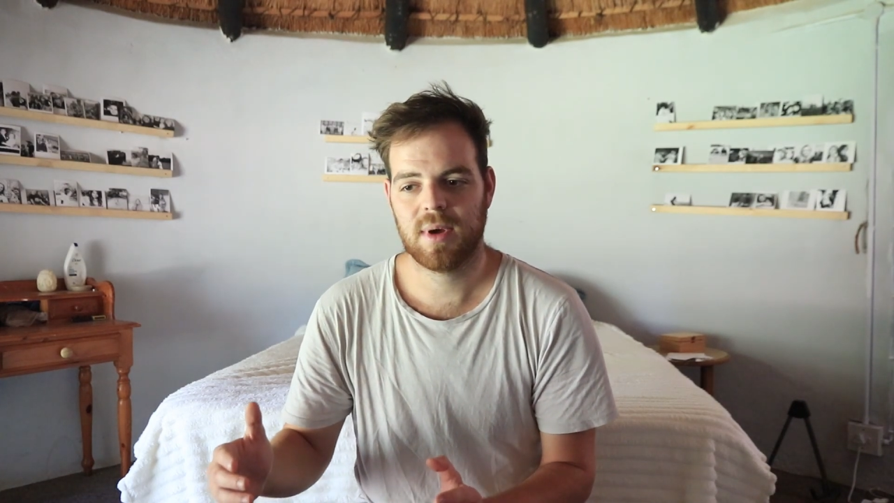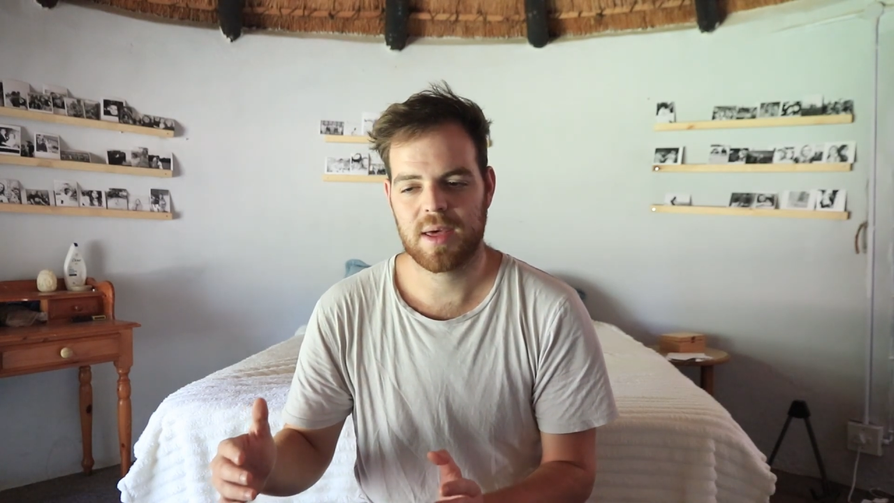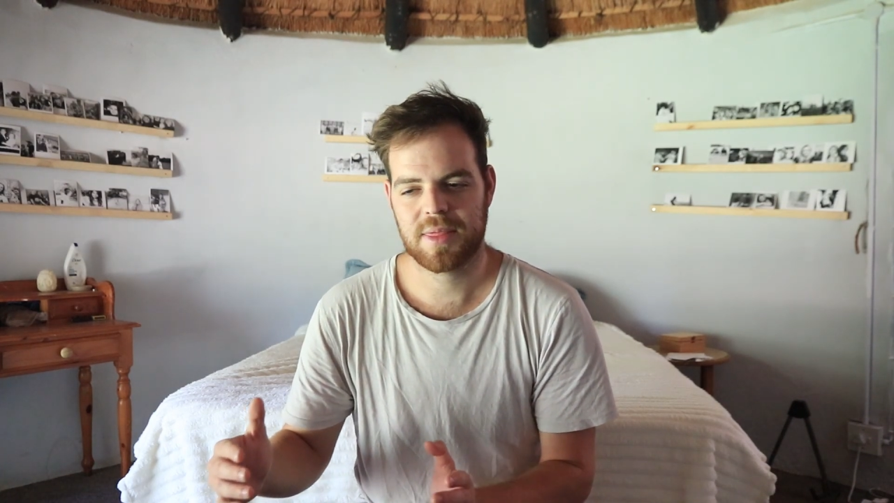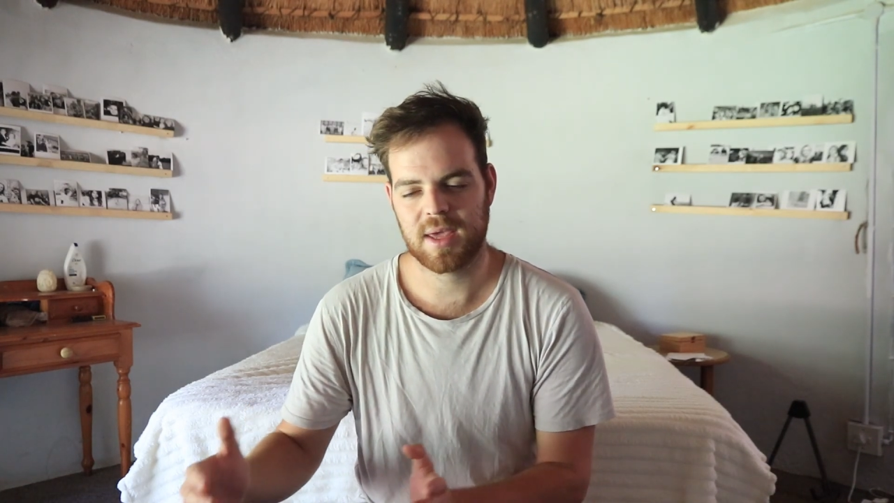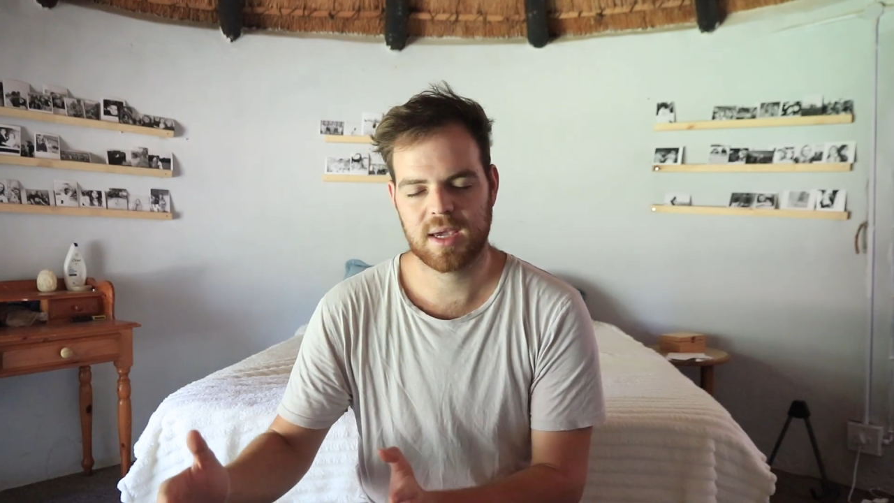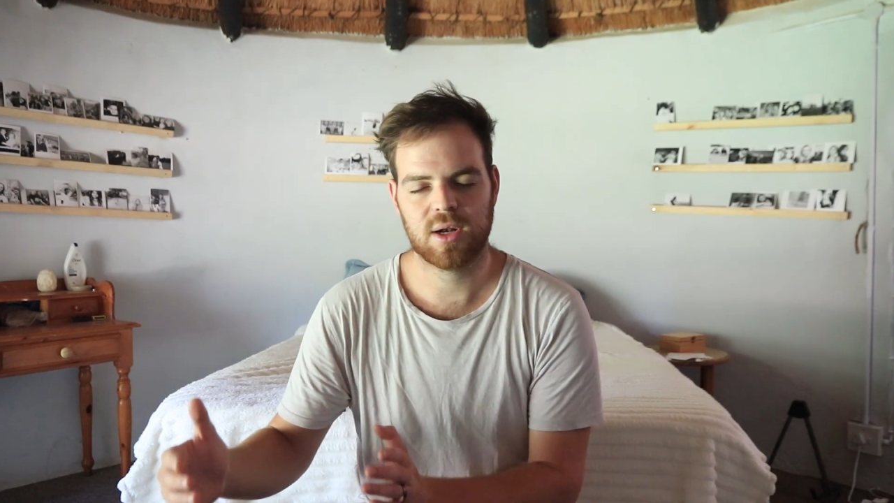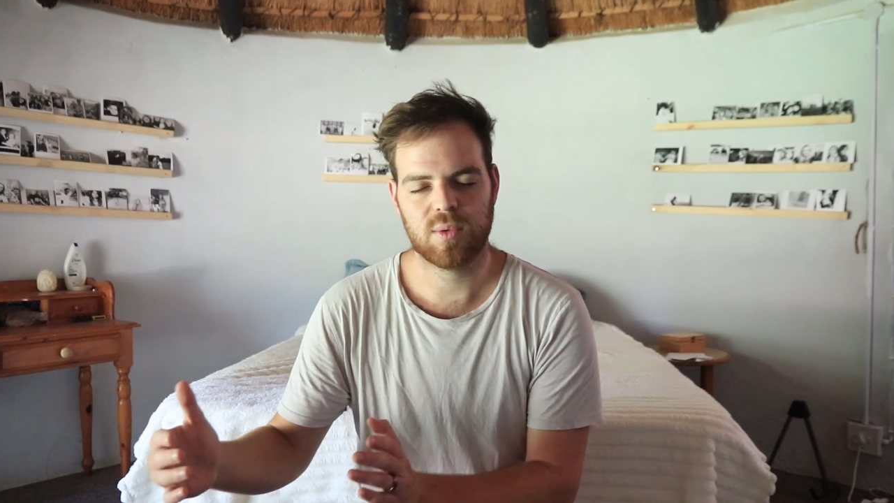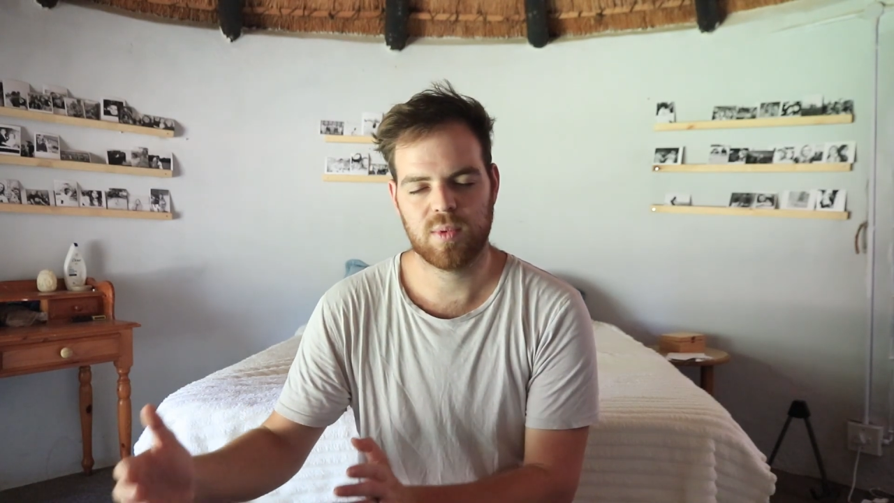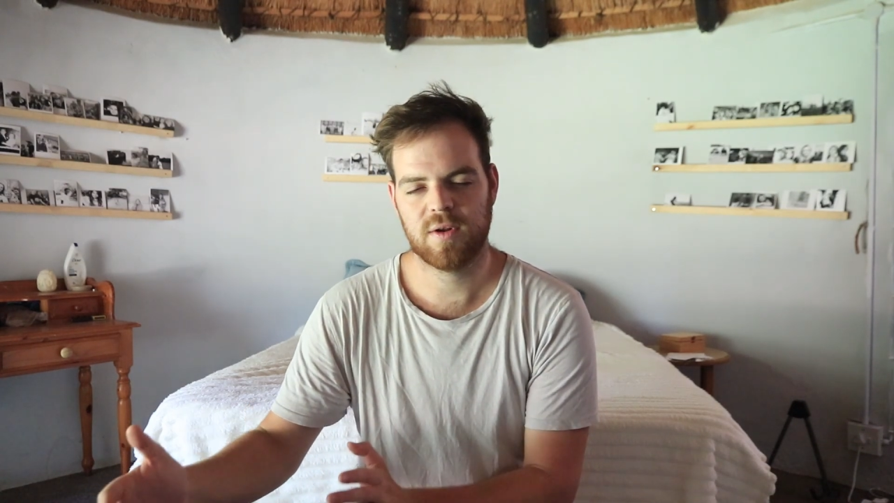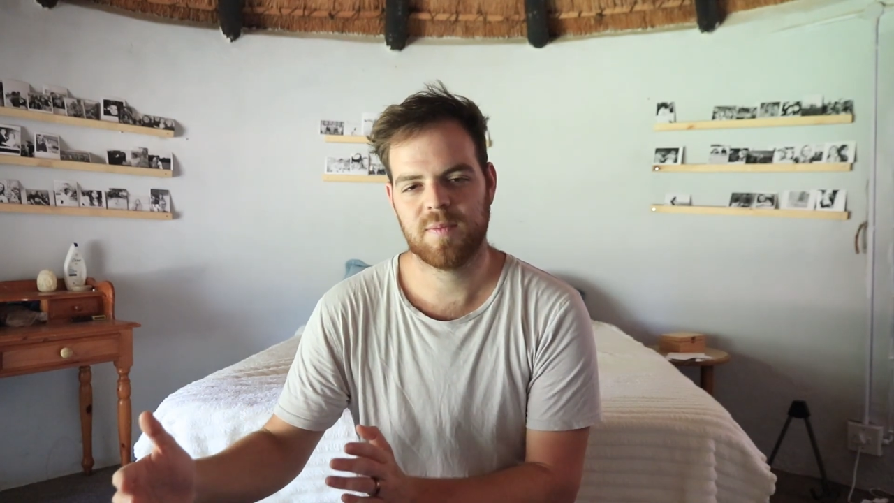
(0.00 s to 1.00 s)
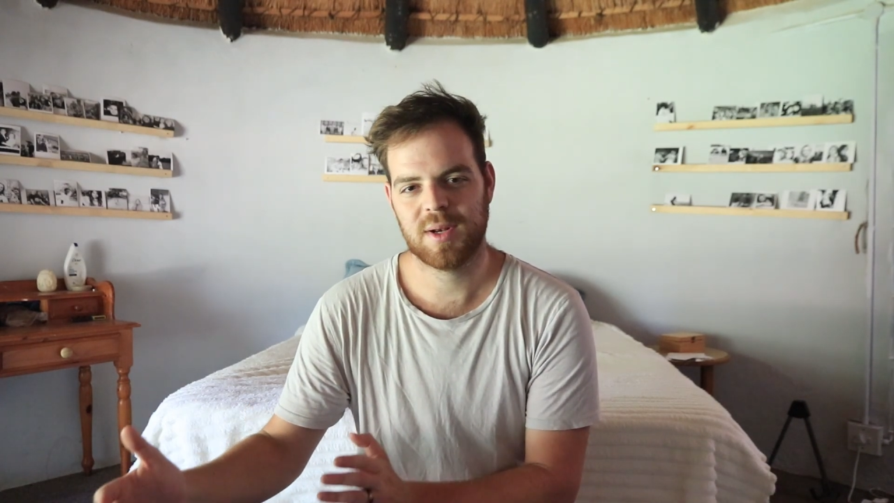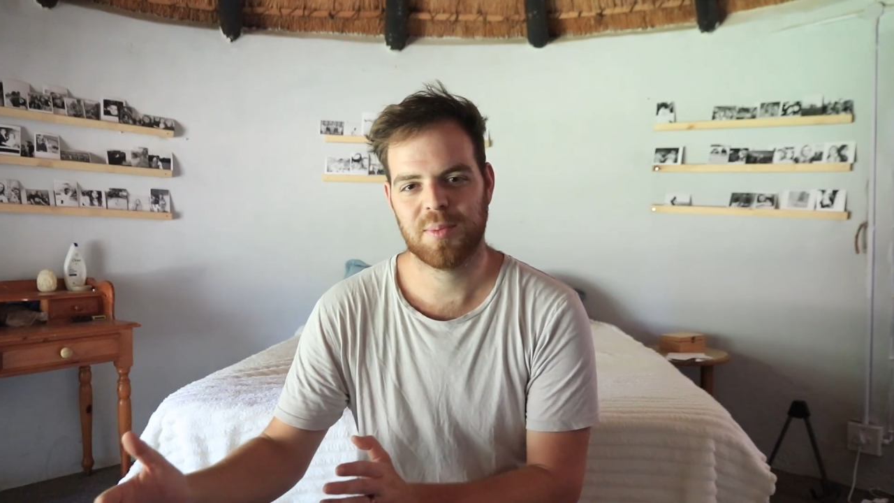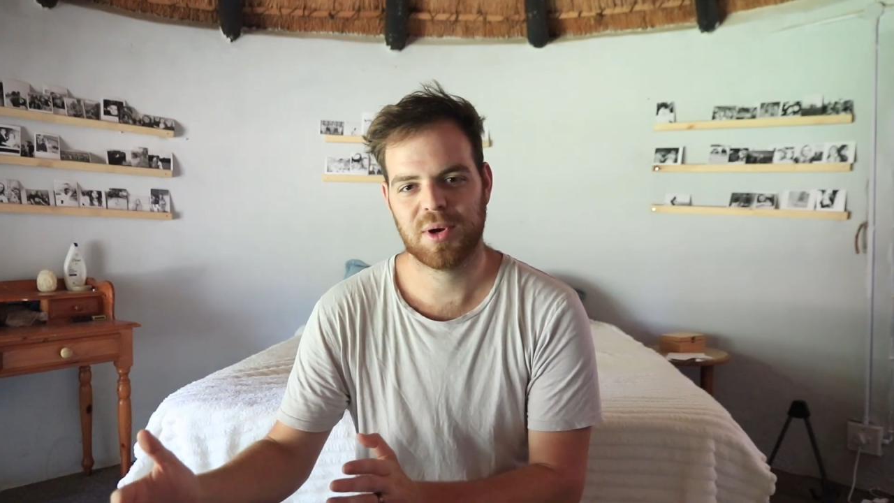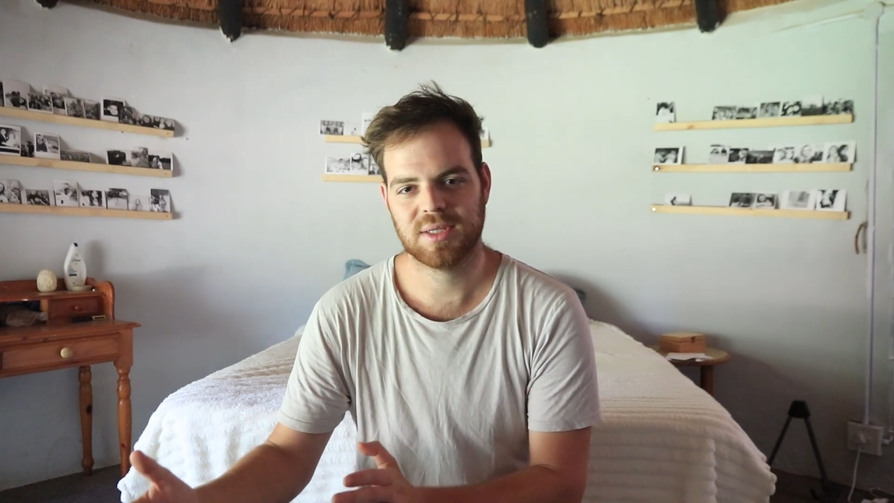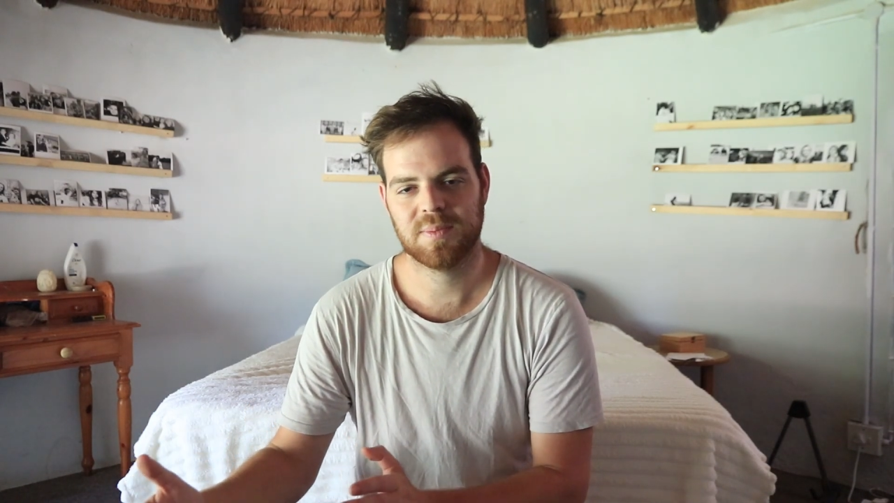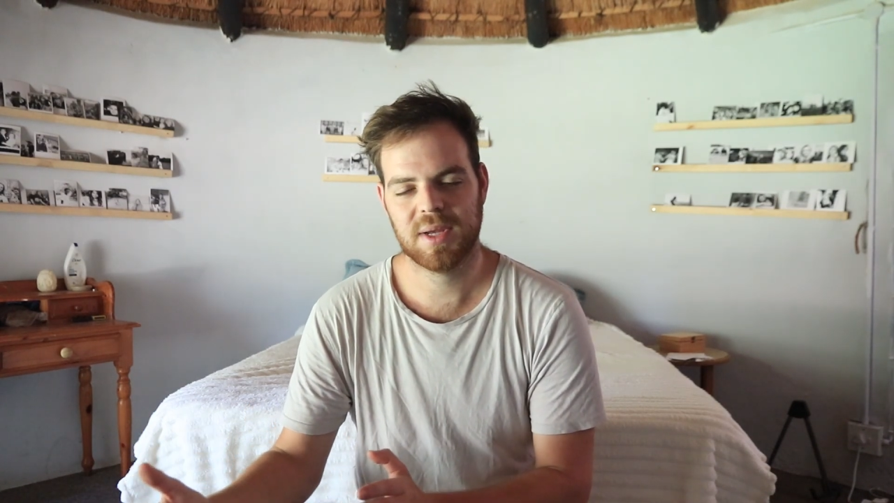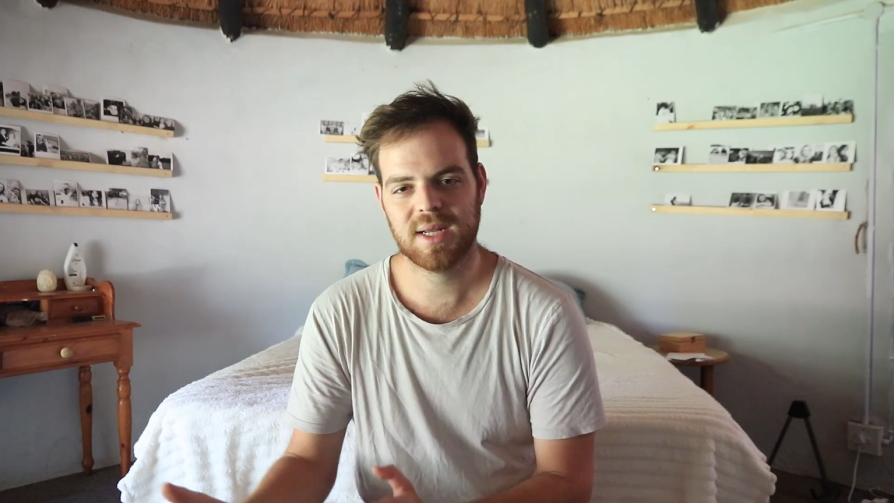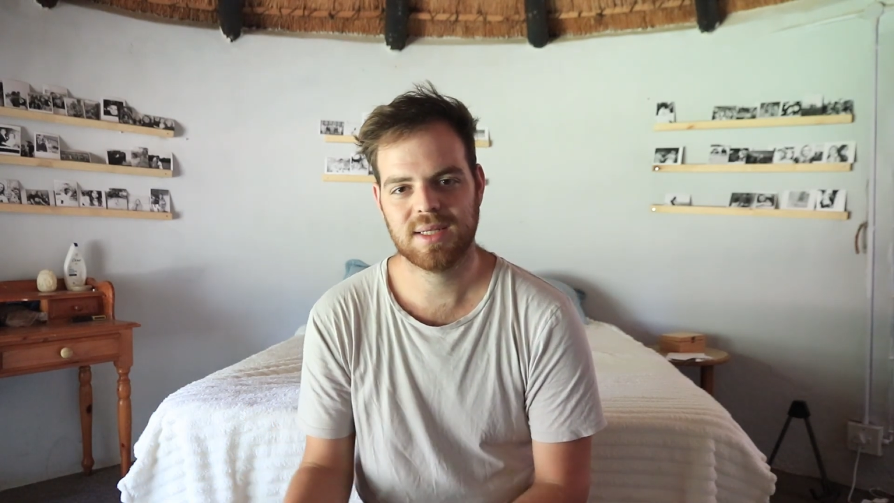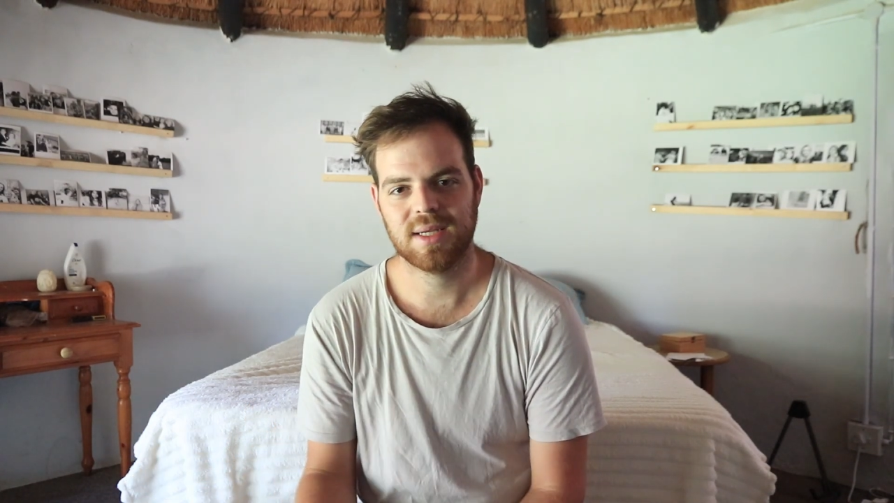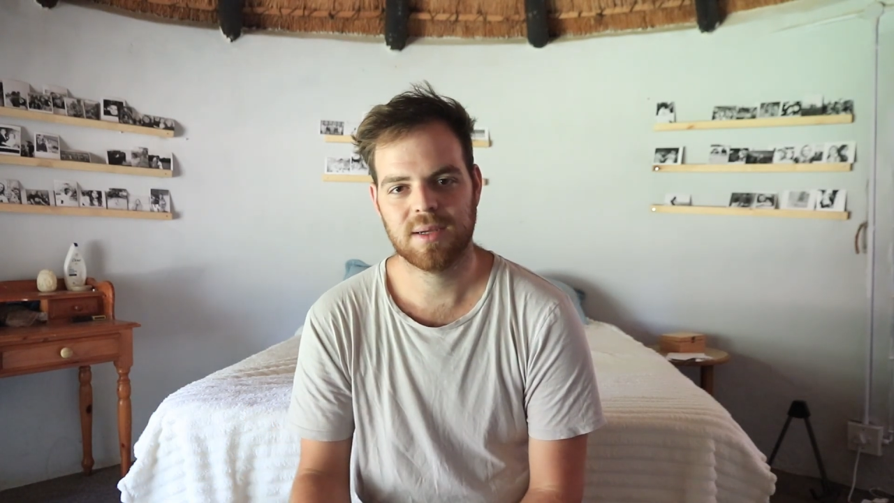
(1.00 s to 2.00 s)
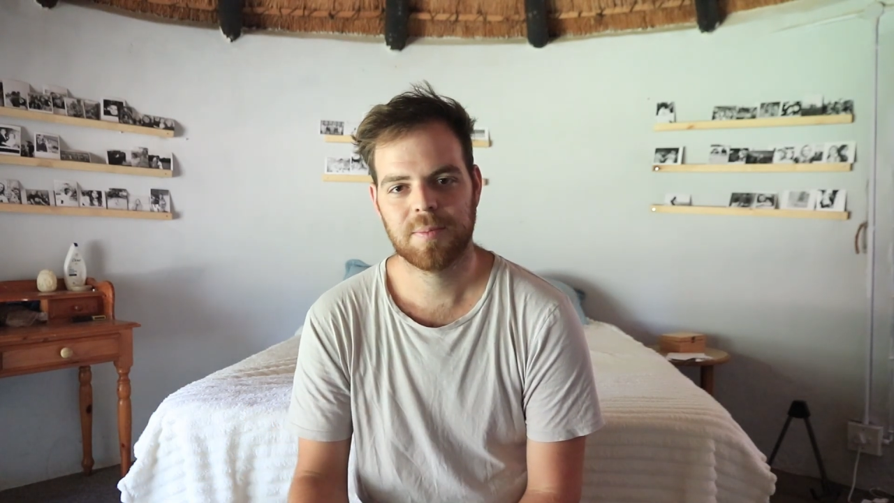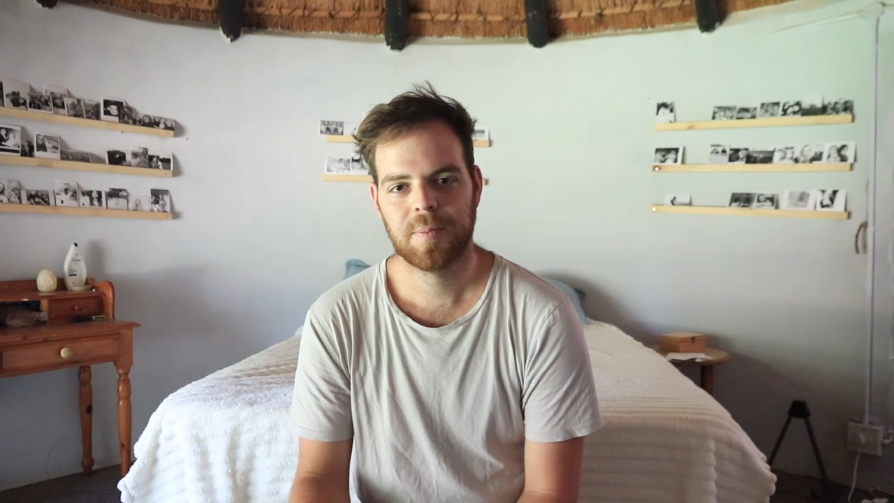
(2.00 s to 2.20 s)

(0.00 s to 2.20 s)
I think it would have been a possibility.